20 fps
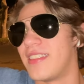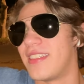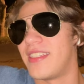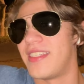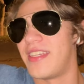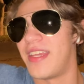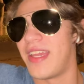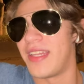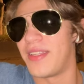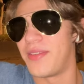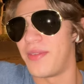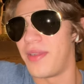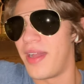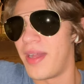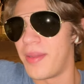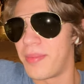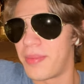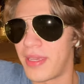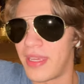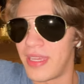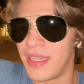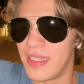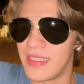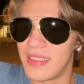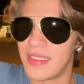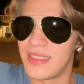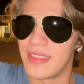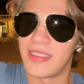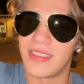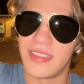the Andrew
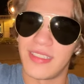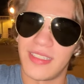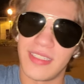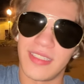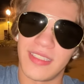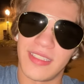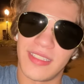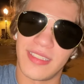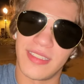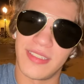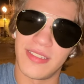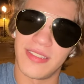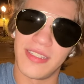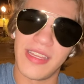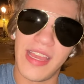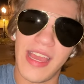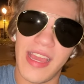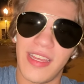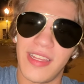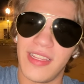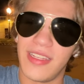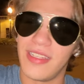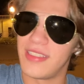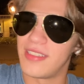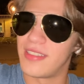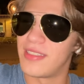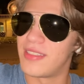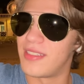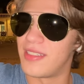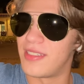Hopkins, and yeah,
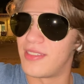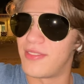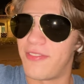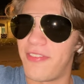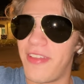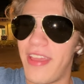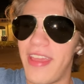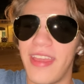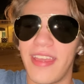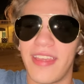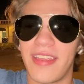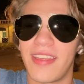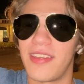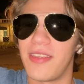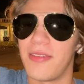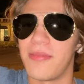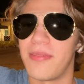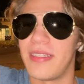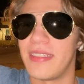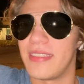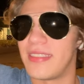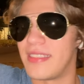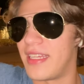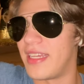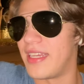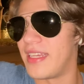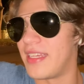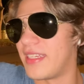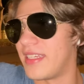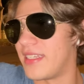it's fake, you may
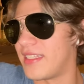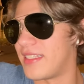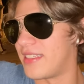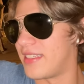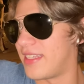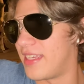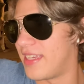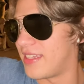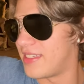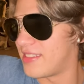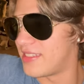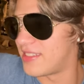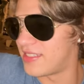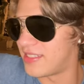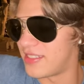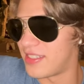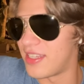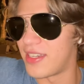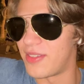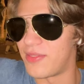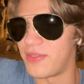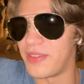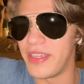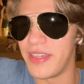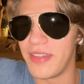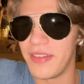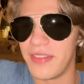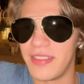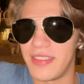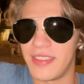say, and yeah, it's not
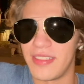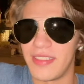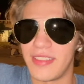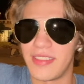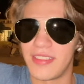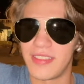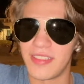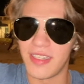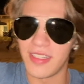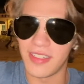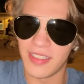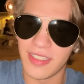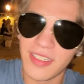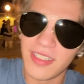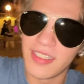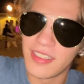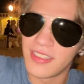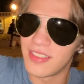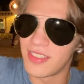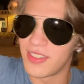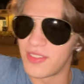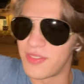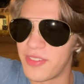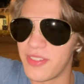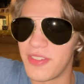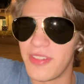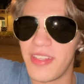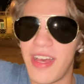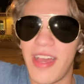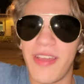real, it's not
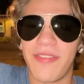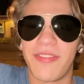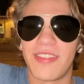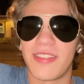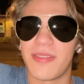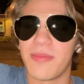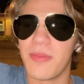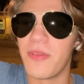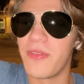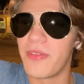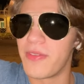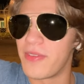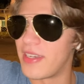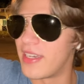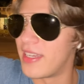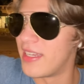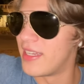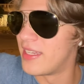real life, it's a movie, but